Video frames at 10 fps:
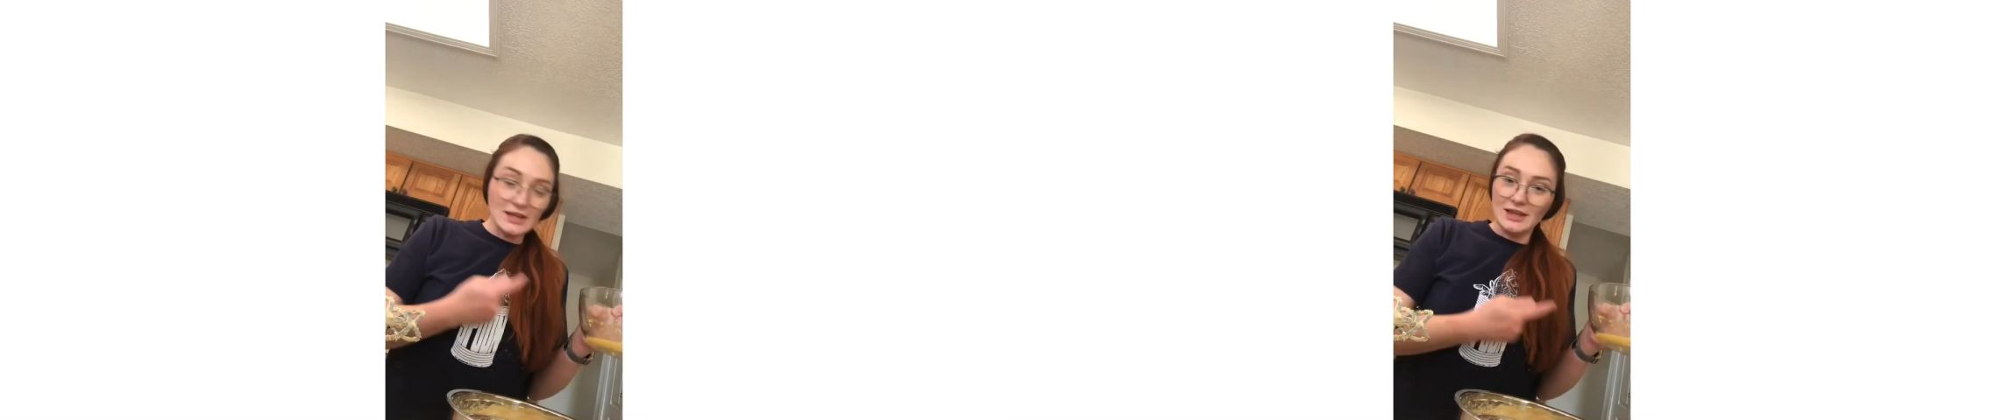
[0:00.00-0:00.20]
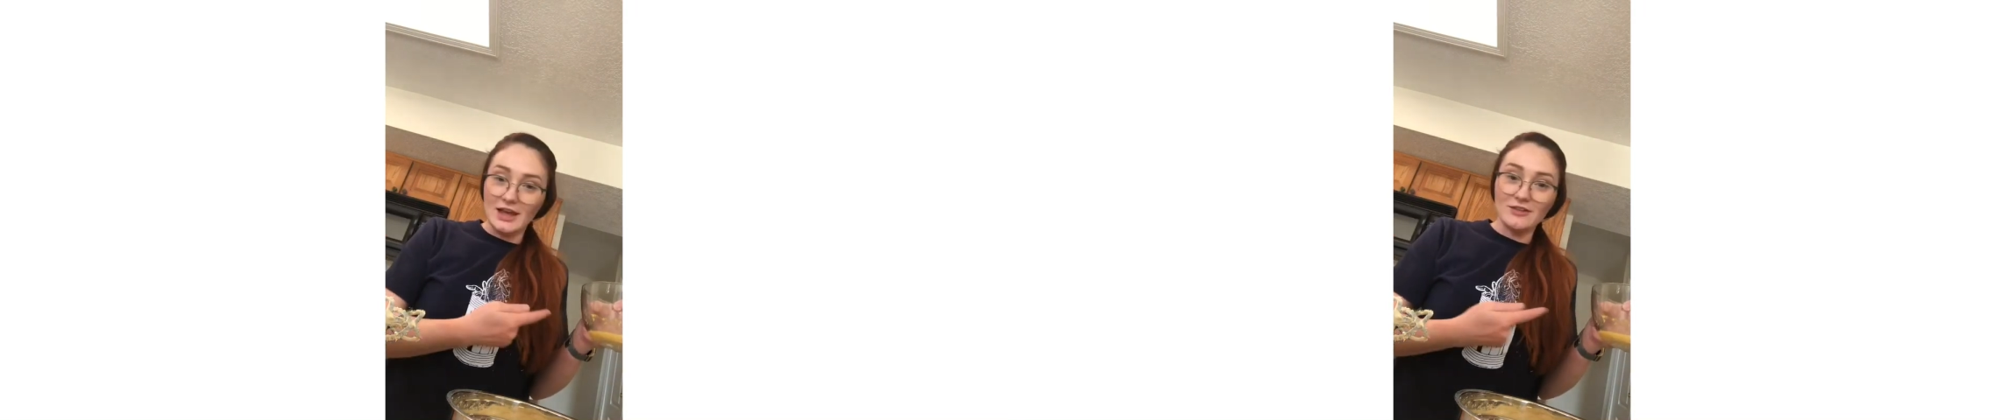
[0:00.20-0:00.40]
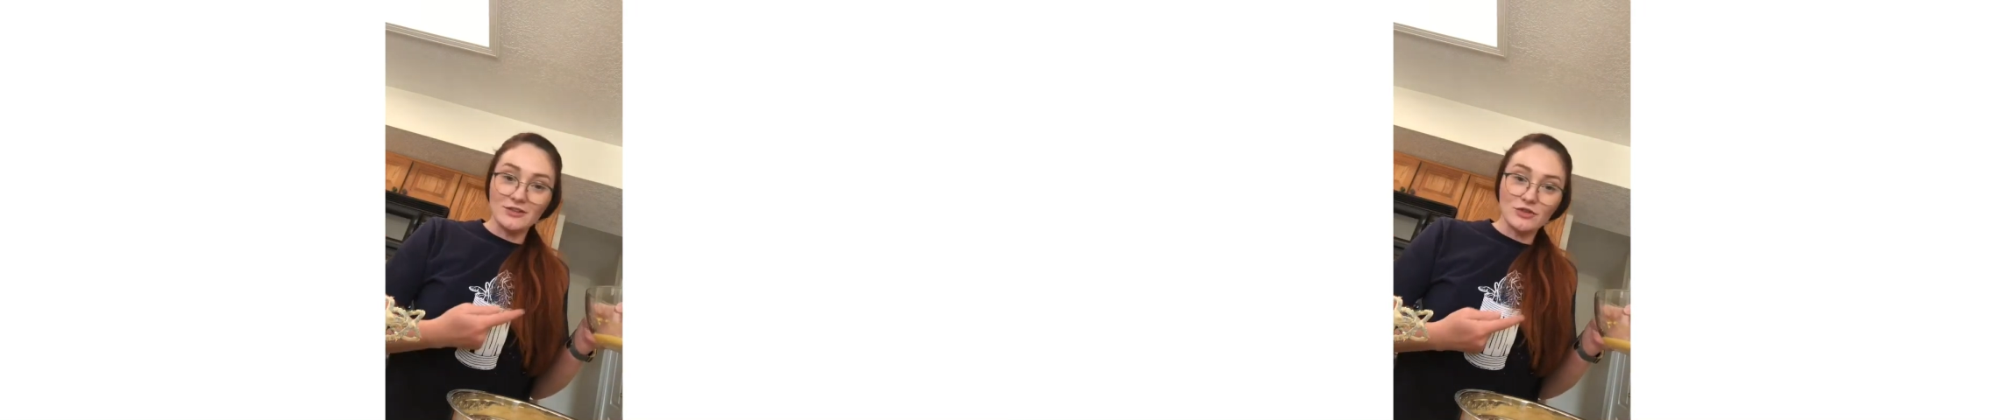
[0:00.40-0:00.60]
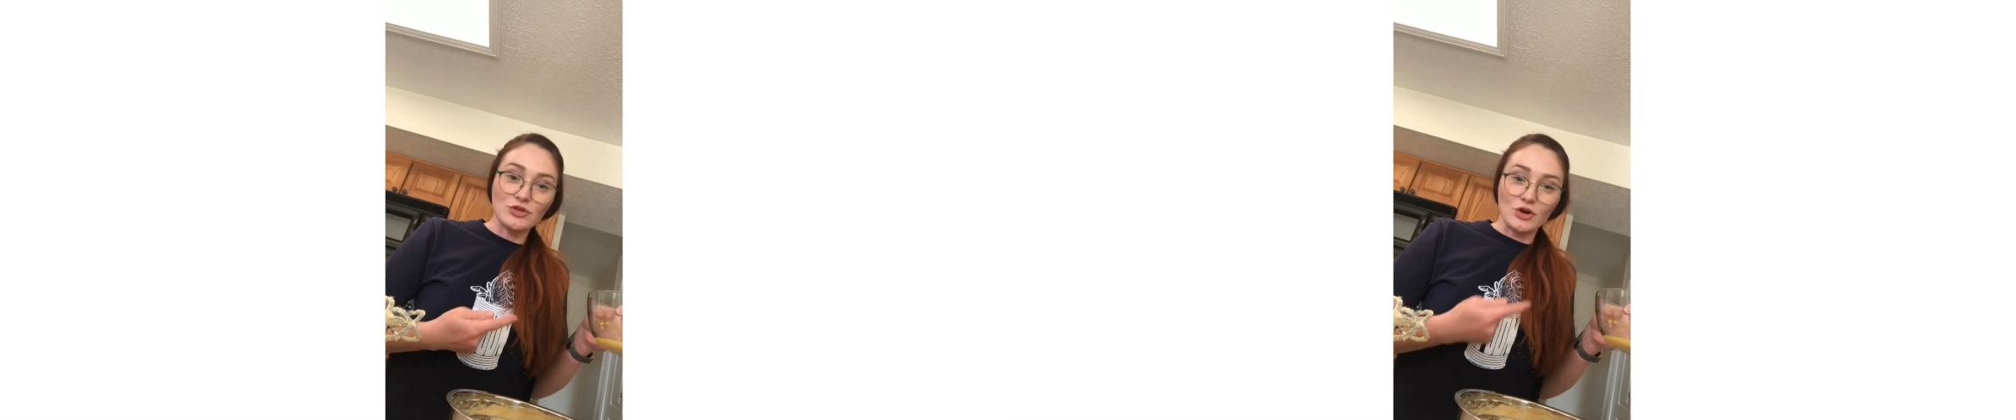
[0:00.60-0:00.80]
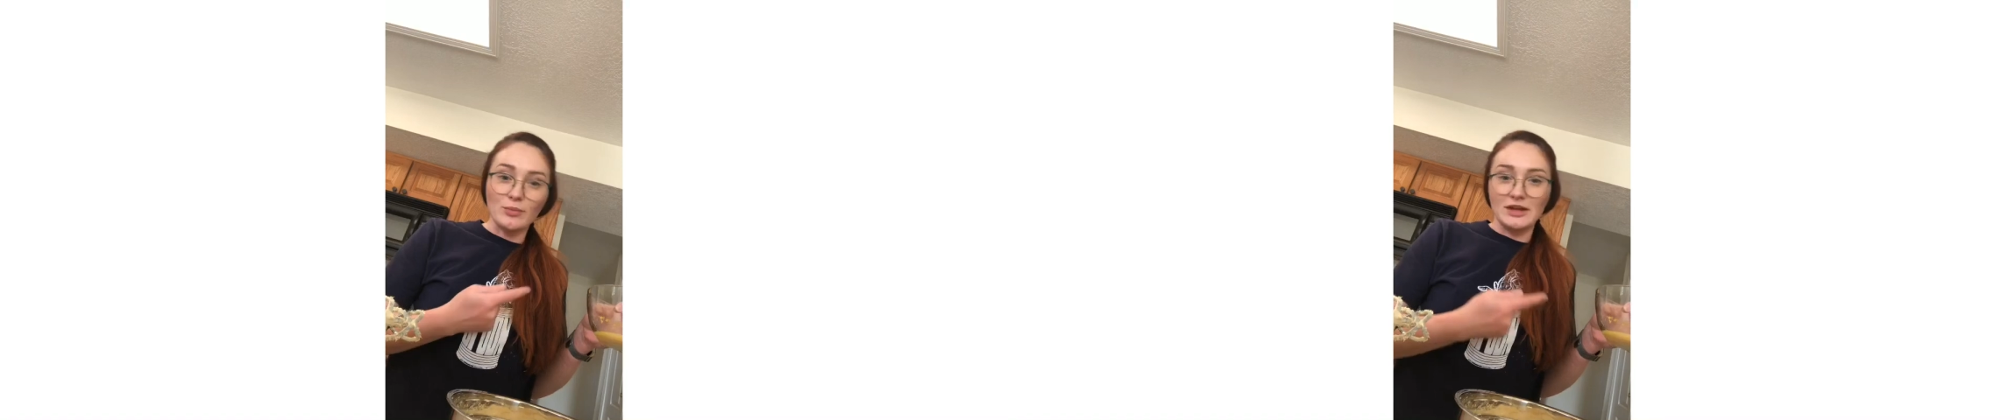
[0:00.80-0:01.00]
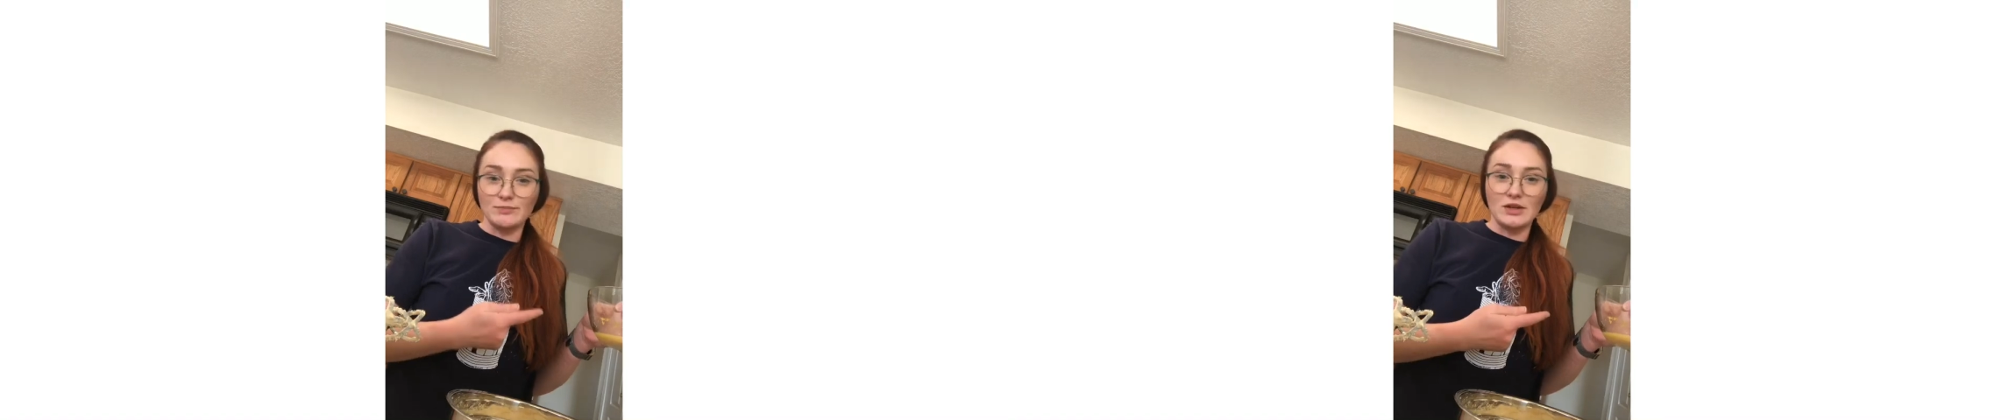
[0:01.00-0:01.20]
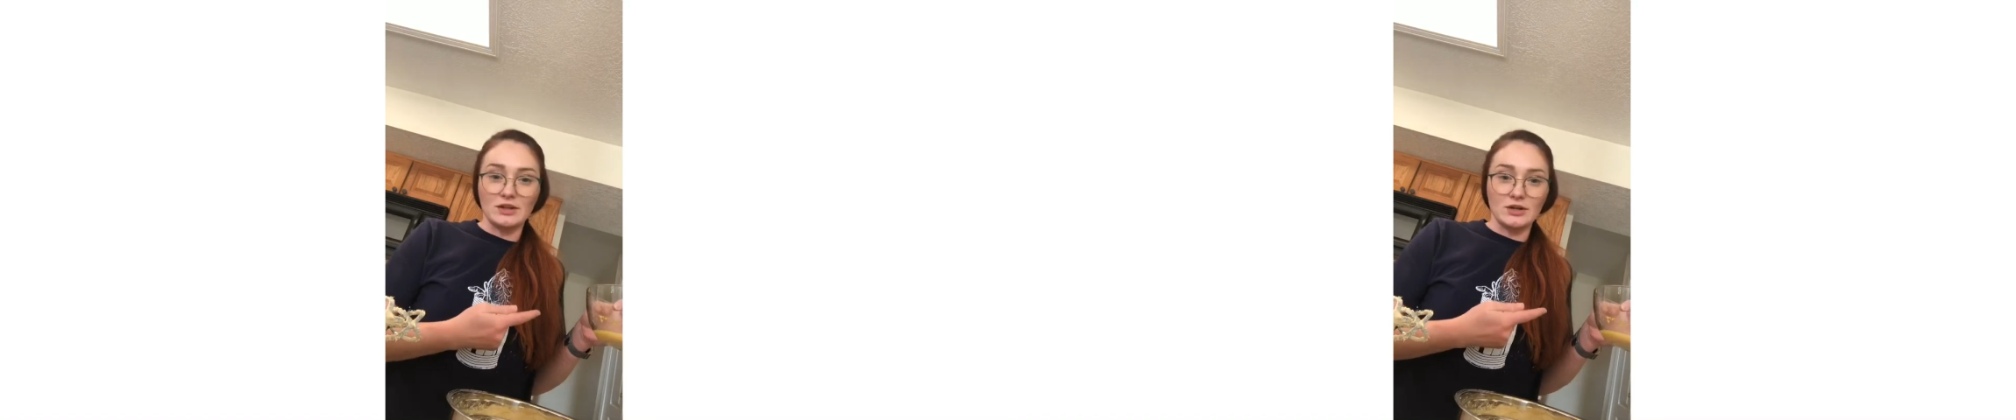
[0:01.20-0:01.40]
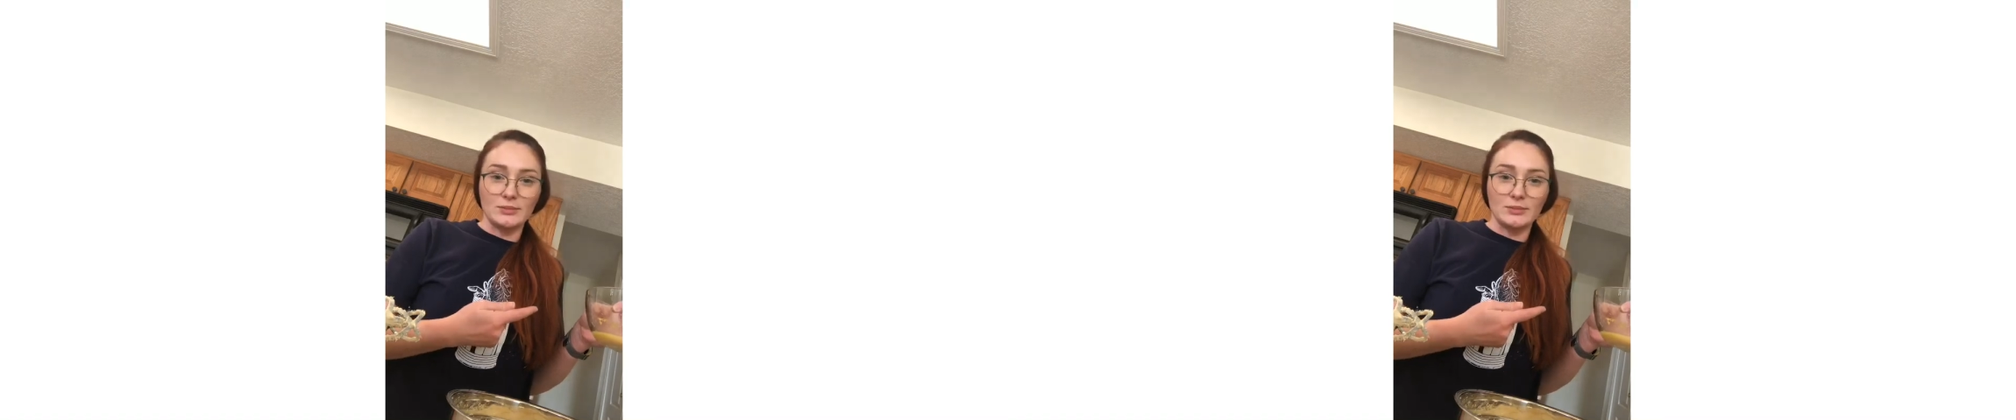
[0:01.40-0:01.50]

Yes, there might be a little